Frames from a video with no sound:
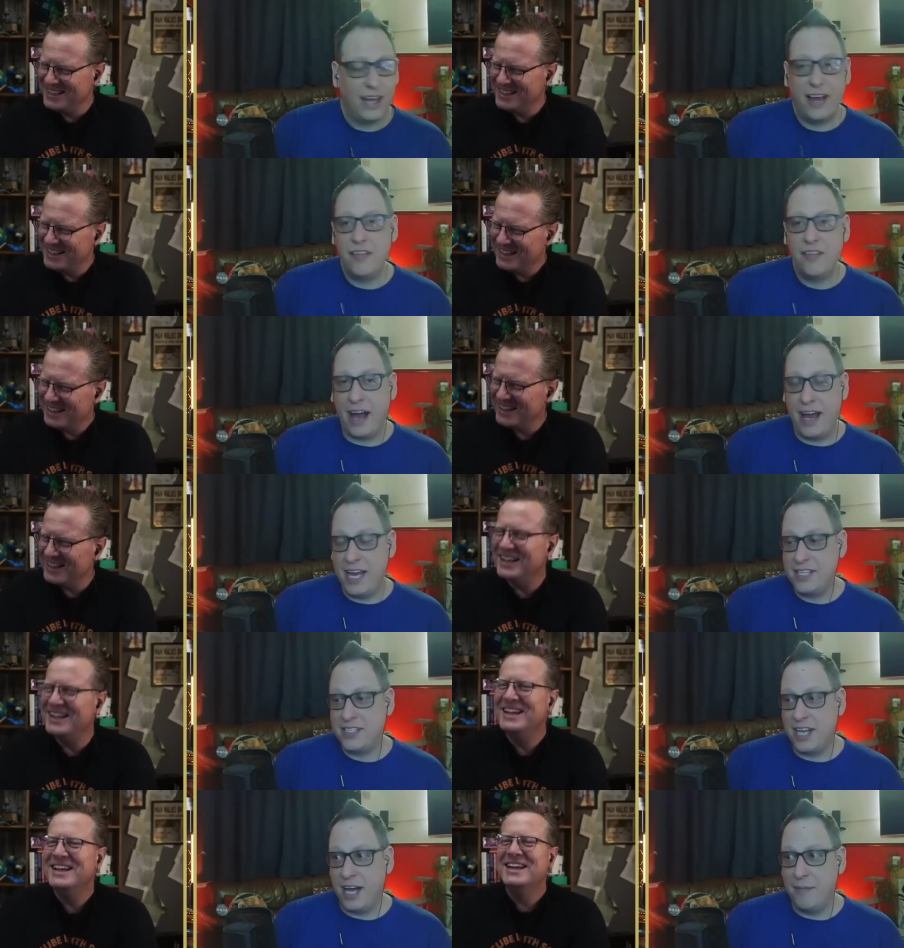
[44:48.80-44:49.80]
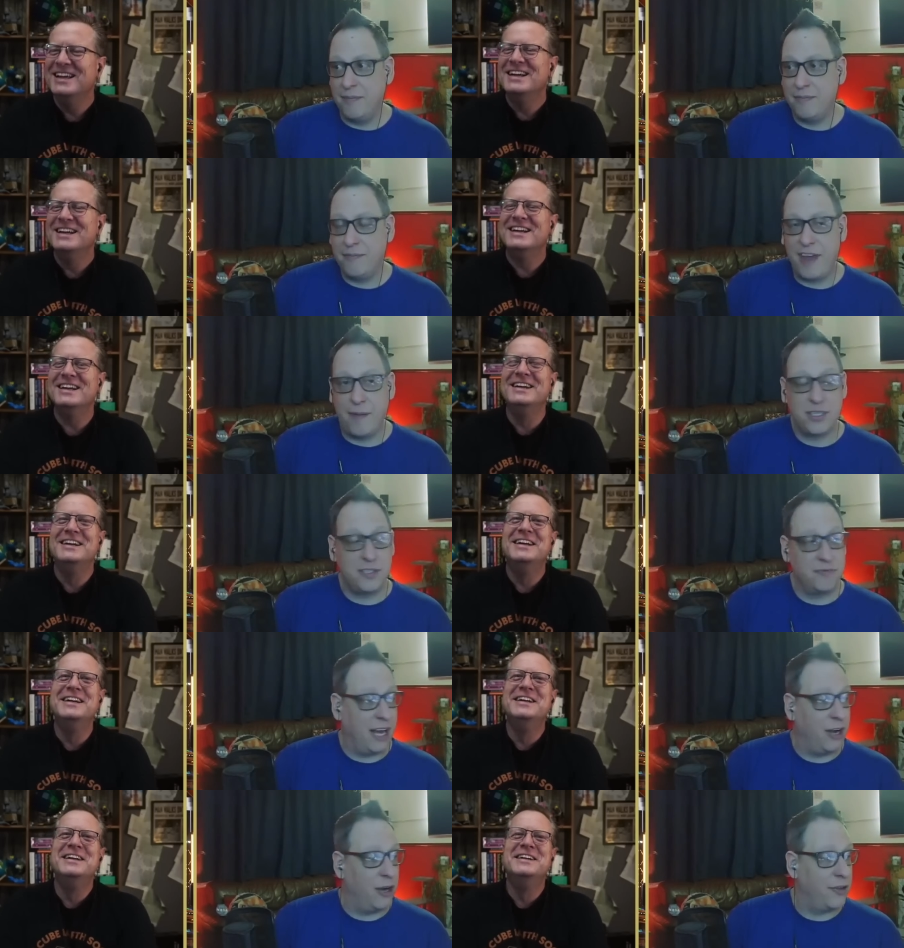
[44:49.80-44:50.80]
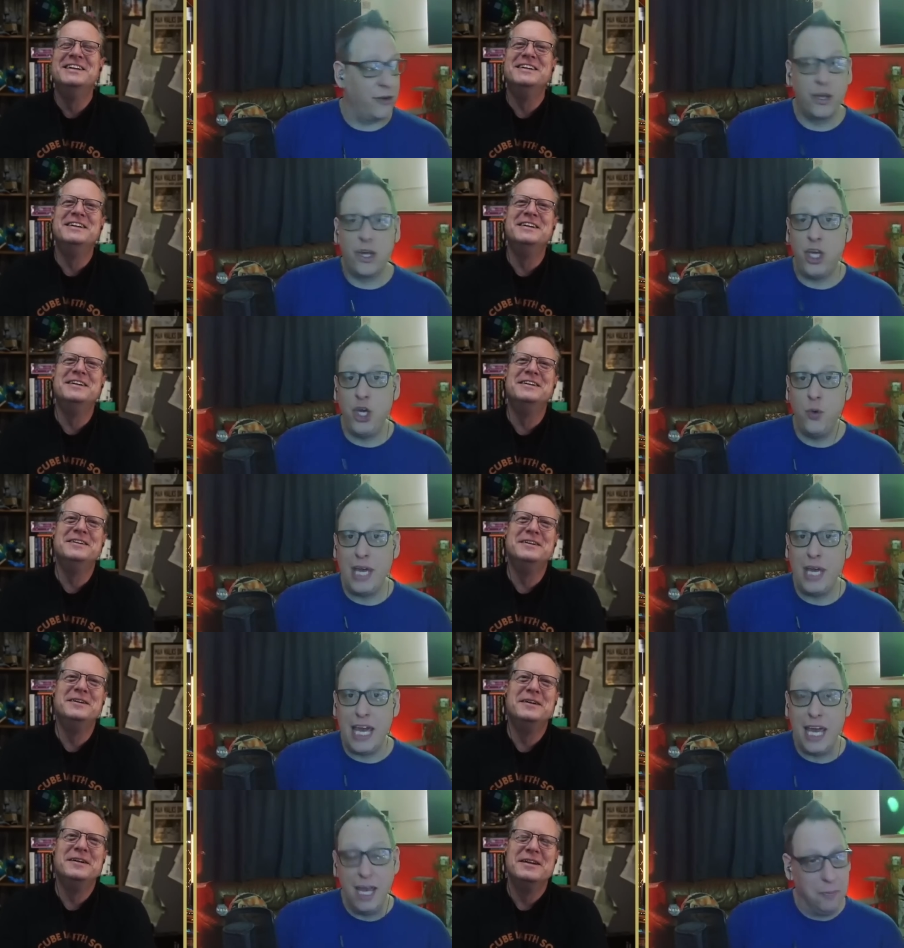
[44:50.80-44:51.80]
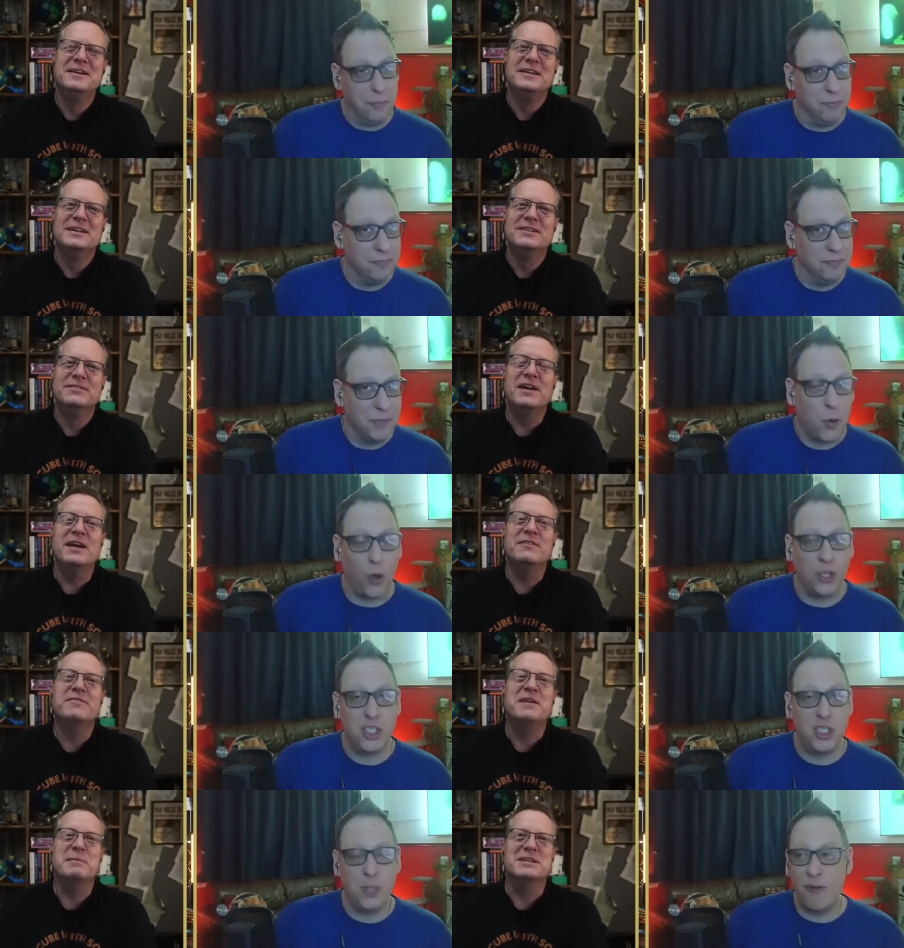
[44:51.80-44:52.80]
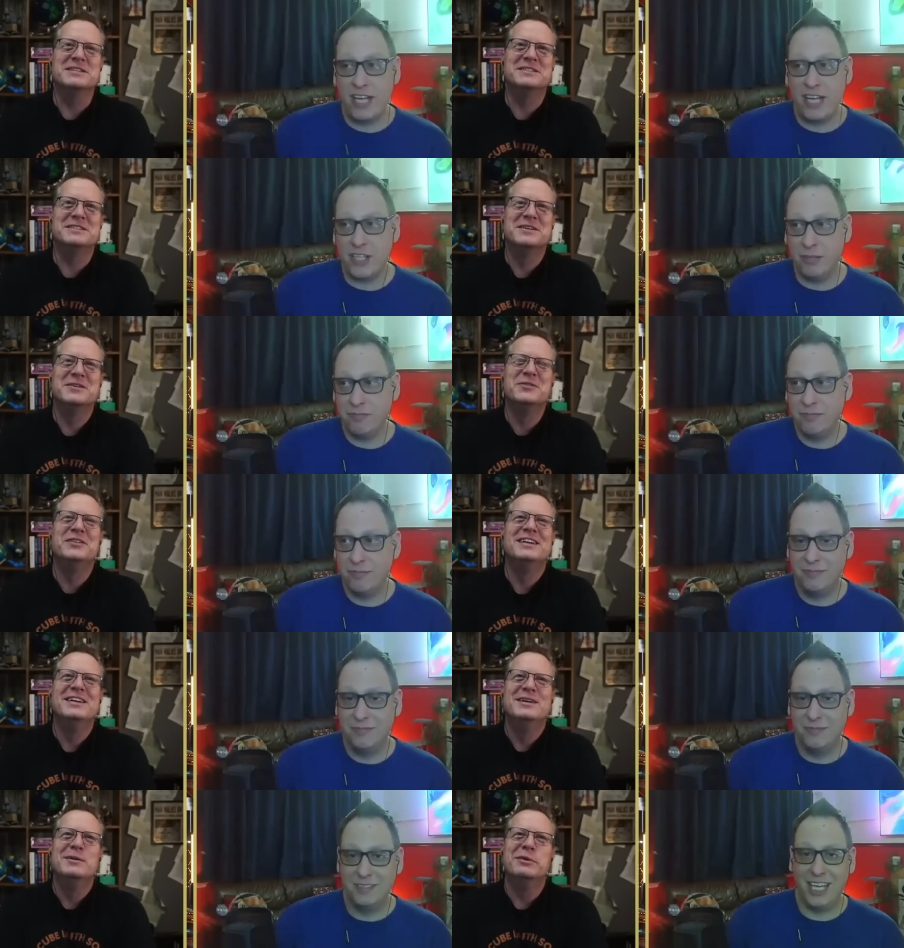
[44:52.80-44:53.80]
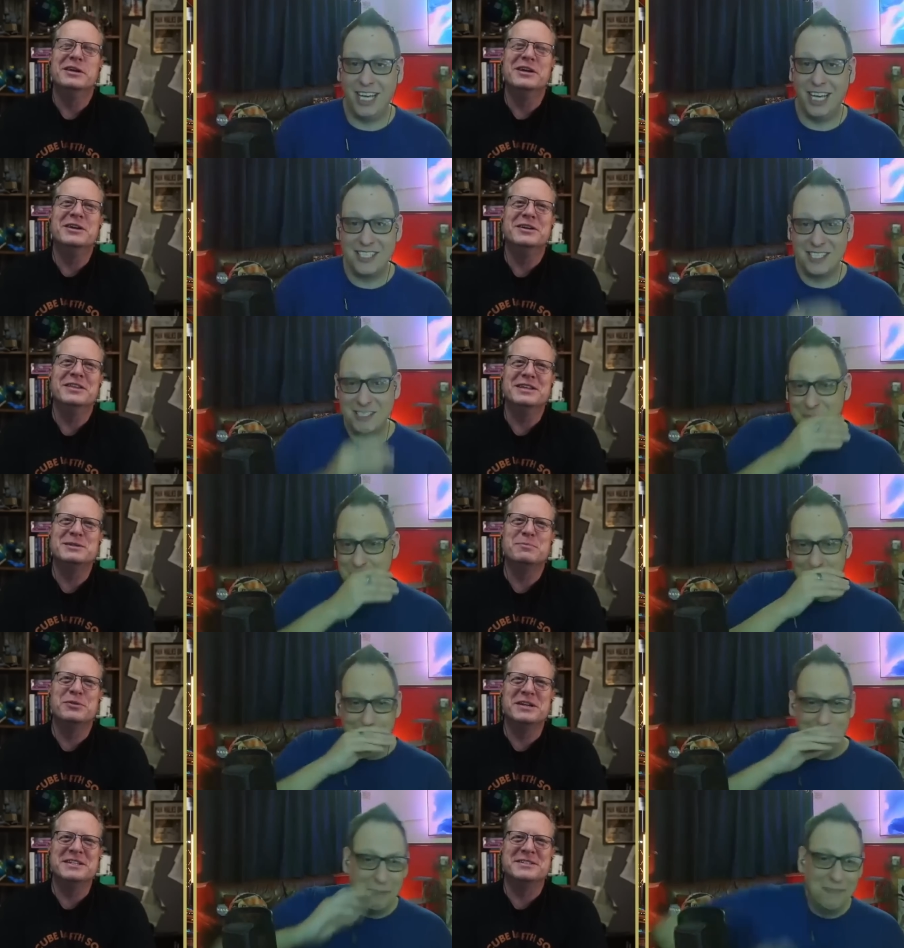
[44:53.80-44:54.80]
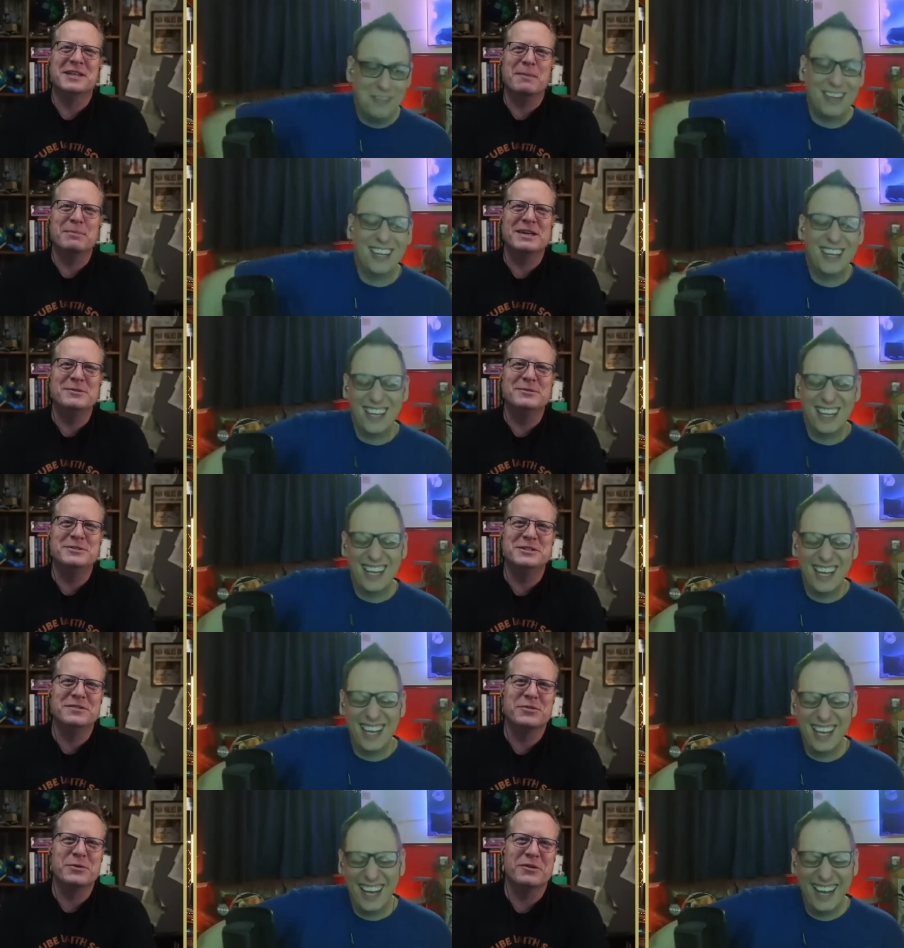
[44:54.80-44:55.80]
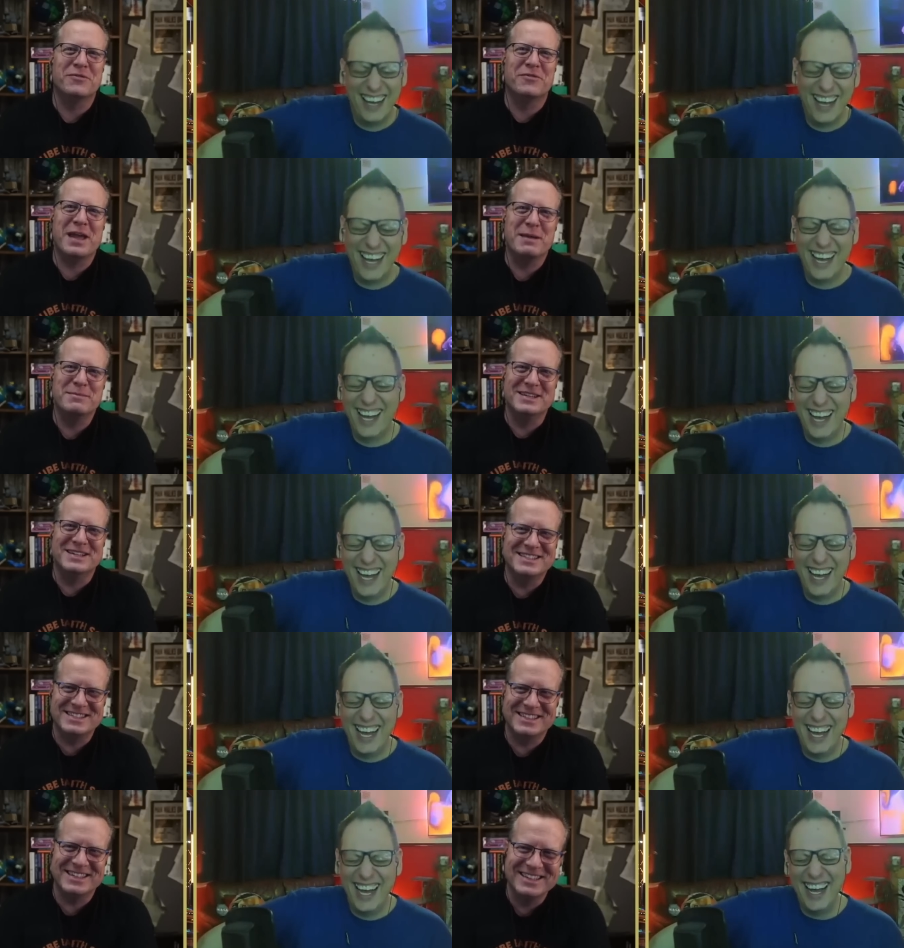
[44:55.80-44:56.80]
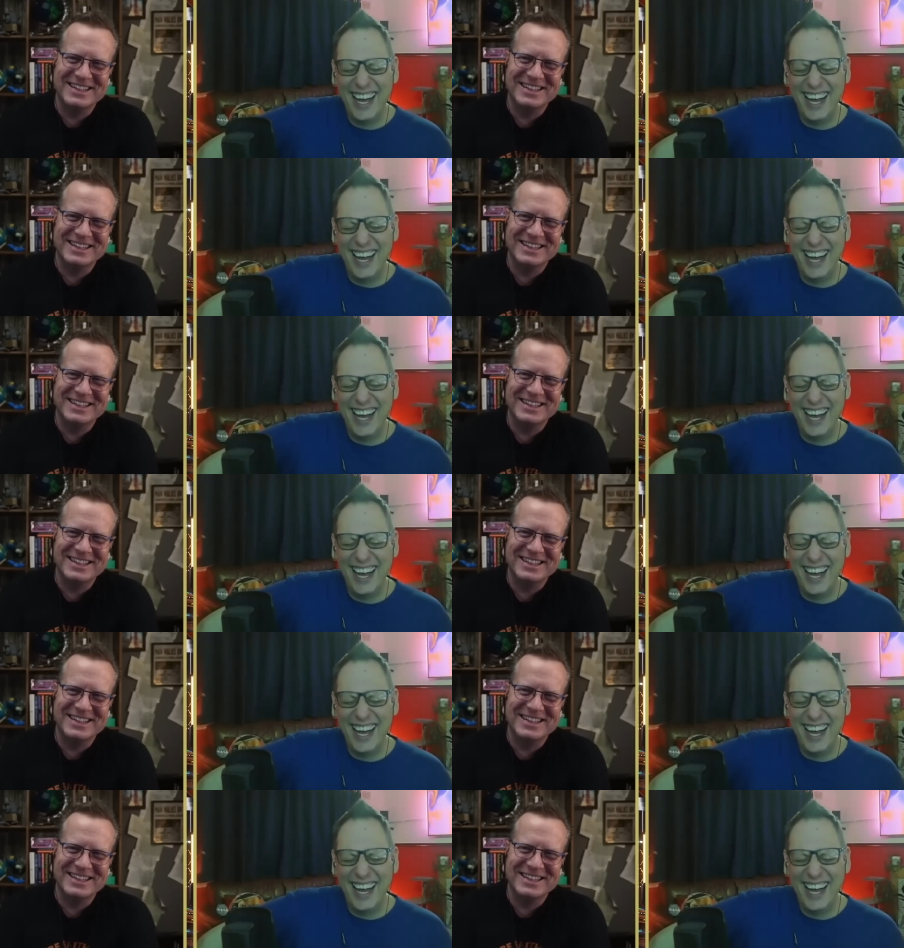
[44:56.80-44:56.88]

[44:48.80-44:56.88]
Speaker 1: That that is um famous flat earther QE, quantum eraser. Well, yes. that's a pretty sloppy usage of the word famous.